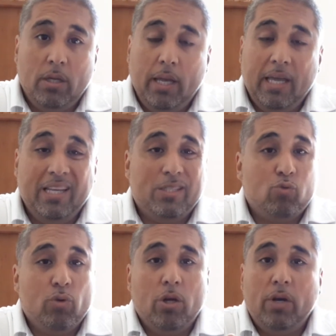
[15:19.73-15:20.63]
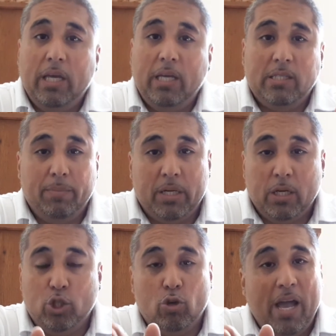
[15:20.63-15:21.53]
And it's real easy
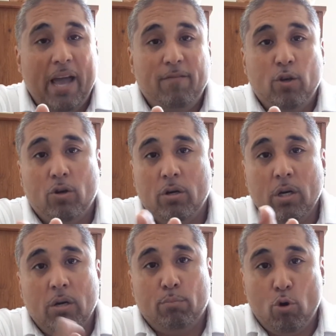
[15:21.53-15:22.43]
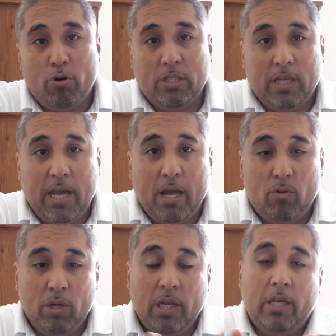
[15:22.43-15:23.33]
because you'll have your brokerage
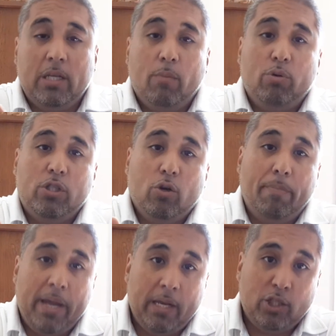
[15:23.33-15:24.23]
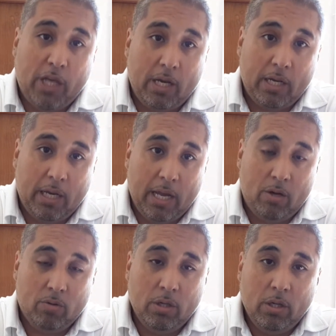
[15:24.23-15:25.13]
account linked up with your bank checking
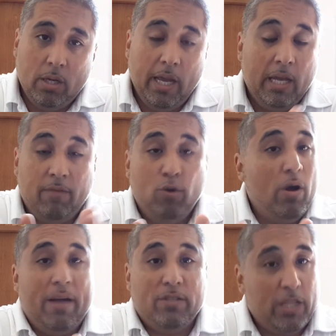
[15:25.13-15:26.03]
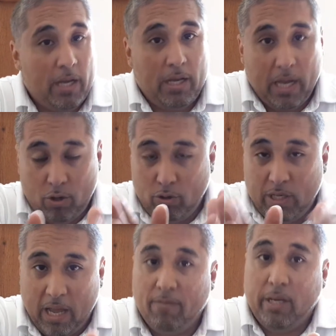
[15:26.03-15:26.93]
account. And if you don't have a checking account, you
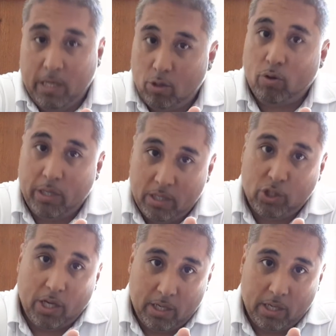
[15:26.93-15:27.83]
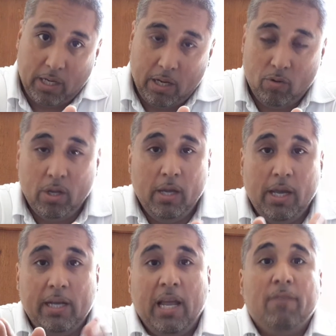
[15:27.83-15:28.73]
definitely need to go get a checking account.
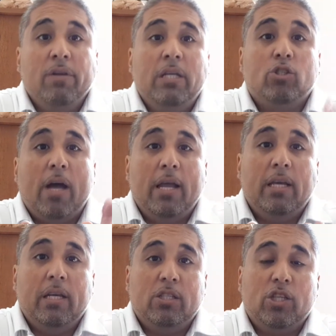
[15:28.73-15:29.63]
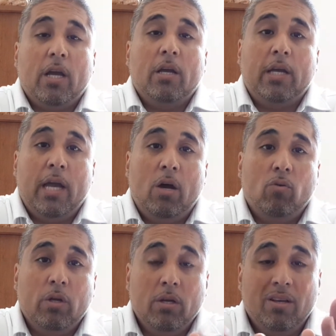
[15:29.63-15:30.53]
And definitely try to get a checking
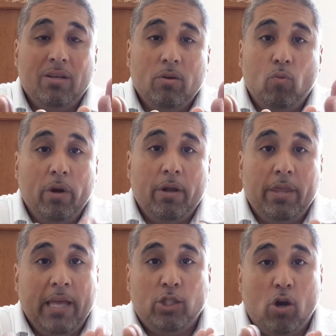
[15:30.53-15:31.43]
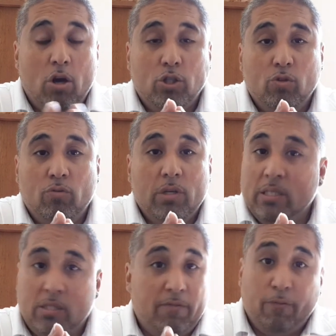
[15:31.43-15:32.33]
account where they charge you
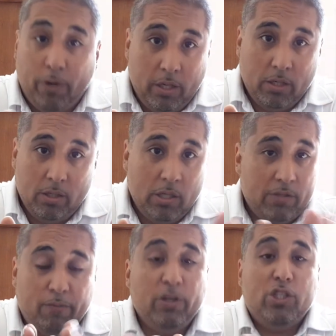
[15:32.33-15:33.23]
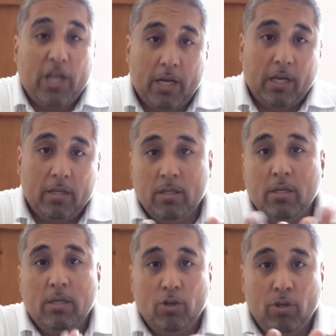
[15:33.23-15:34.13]
is free. It's free checking.
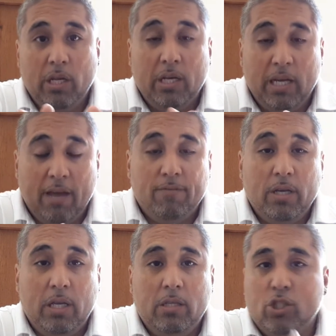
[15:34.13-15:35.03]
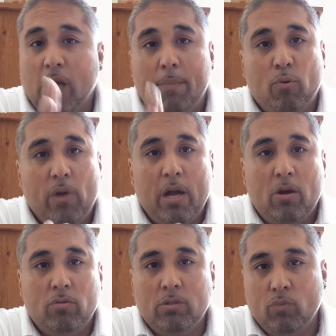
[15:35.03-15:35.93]
You need to definitely shop
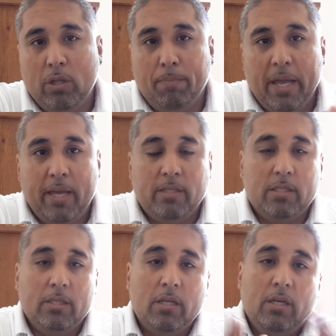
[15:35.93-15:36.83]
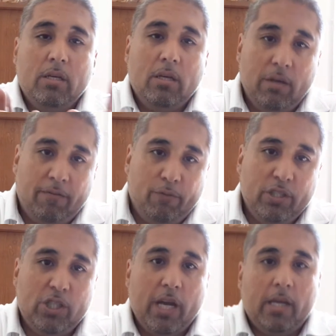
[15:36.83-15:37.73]
around with the banks, get free
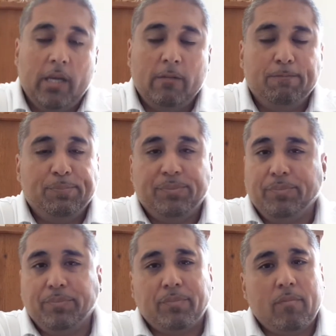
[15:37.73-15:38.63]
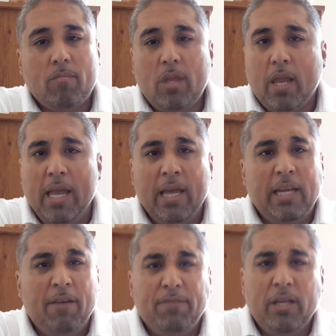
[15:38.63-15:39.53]
checking, and
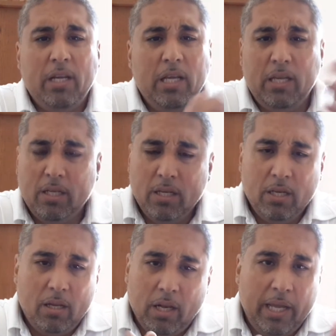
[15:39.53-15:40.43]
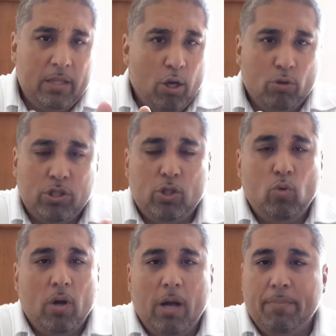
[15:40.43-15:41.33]
definitely link those
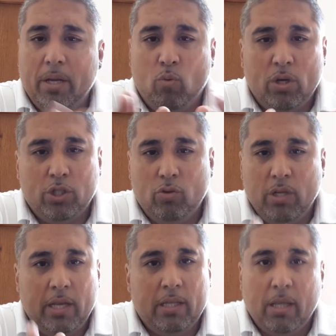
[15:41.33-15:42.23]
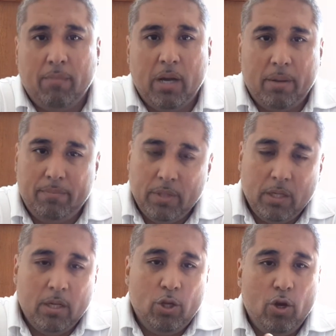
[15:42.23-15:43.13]
two up. And once you link them up,
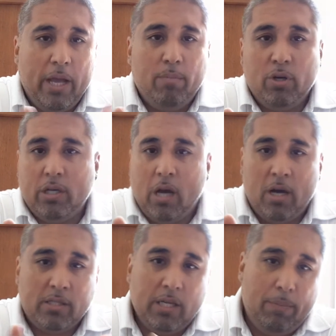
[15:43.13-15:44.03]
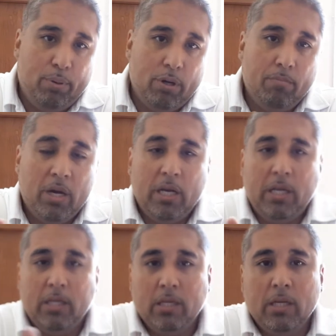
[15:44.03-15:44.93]
you're able to constantly put
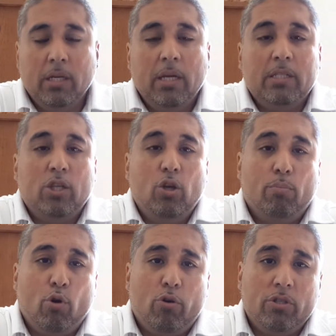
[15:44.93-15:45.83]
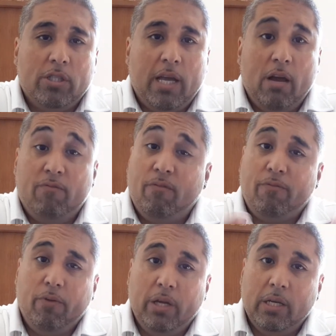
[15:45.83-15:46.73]
money into your brokerage account for
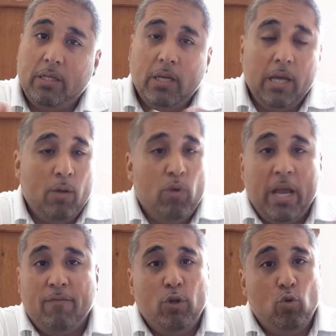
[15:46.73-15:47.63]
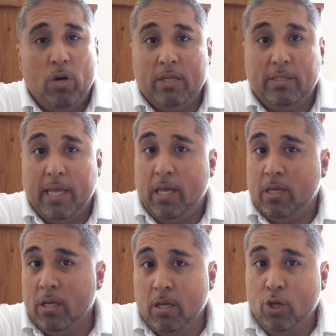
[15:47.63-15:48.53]
free. And whenever you want to take
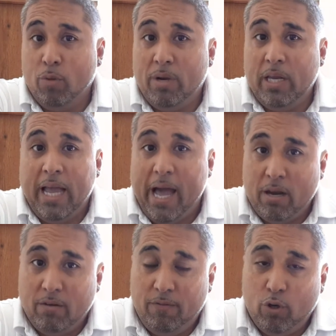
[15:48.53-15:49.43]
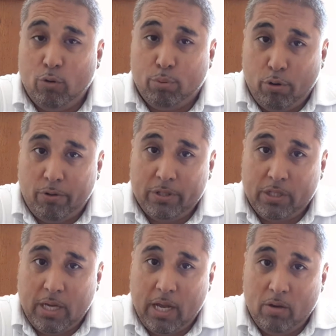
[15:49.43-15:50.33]
your money out of your brokerage
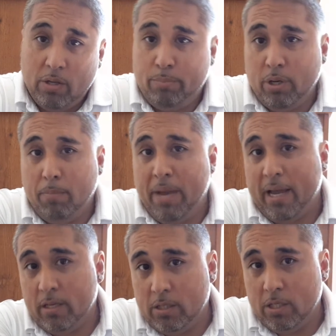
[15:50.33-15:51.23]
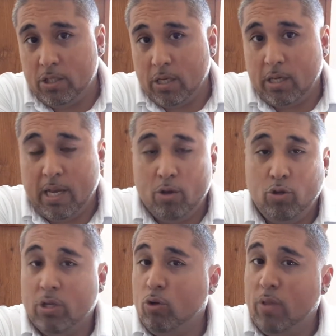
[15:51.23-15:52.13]
account and put it back into your checking account,
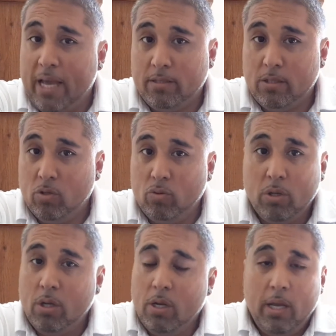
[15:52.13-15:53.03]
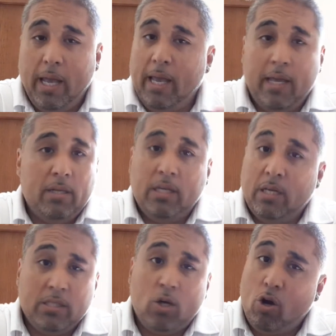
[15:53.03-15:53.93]
you can do that too. And it
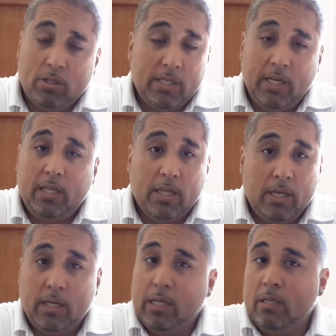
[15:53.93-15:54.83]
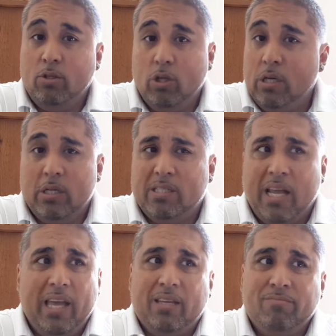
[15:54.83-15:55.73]
doesn't cost anything. And it's
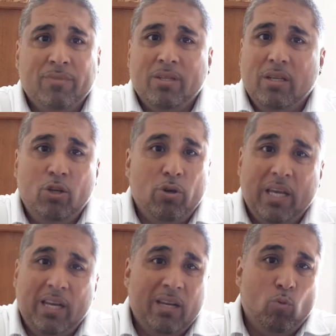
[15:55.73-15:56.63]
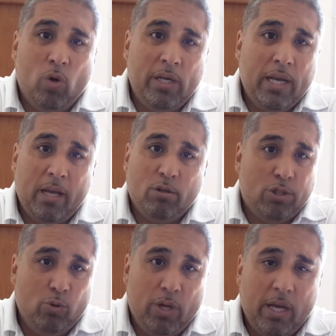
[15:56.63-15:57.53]
like you'll get it in 1 day or
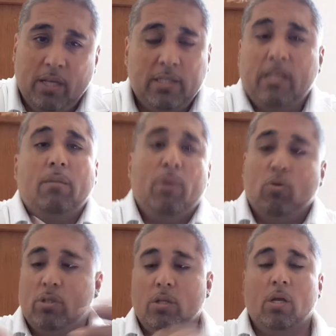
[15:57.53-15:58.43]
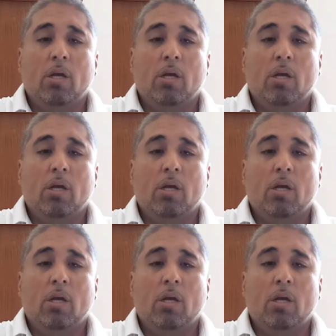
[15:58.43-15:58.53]
2 days at the most.